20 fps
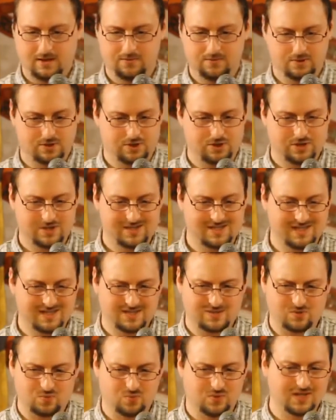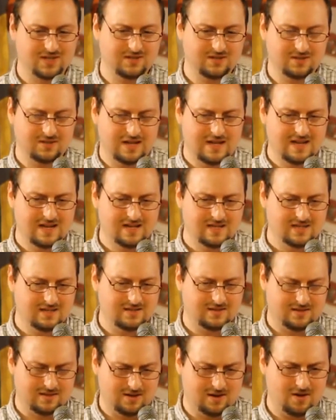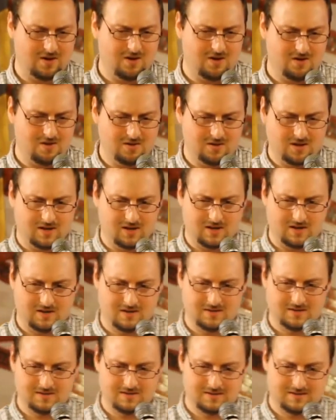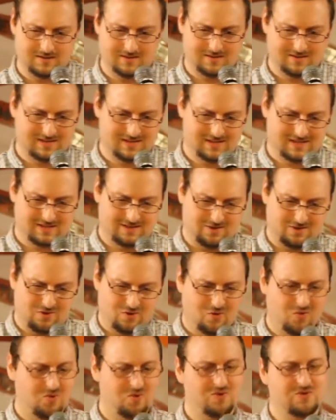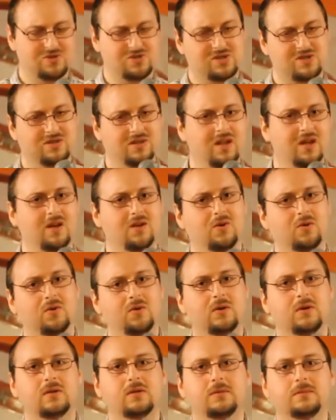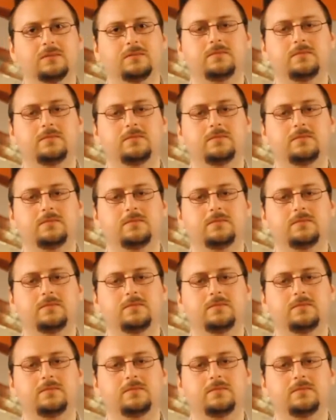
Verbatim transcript: it was just this real dull orange glow.